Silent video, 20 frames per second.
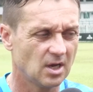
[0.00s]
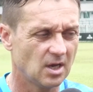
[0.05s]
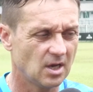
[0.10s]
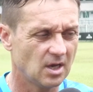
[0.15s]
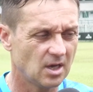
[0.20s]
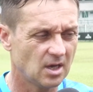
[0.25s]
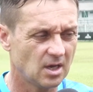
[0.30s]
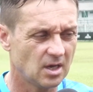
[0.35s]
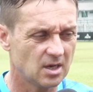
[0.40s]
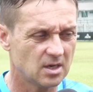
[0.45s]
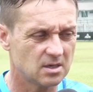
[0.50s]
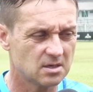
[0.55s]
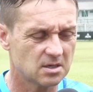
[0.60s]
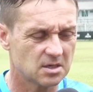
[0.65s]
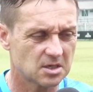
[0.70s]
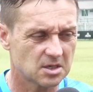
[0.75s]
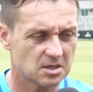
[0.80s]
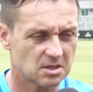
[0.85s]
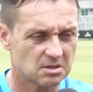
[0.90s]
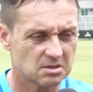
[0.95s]
And
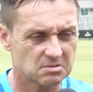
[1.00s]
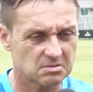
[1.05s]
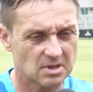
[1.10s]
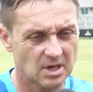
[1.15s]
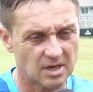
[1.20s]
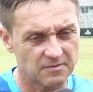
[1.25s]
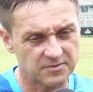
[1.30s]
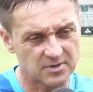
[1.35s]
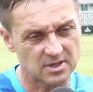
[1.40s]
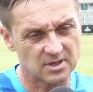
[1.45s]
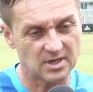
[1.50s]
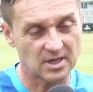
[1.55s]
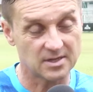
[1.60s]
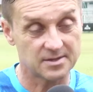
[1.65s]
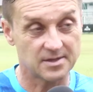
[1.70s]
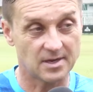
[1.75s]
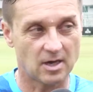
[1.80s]
after that,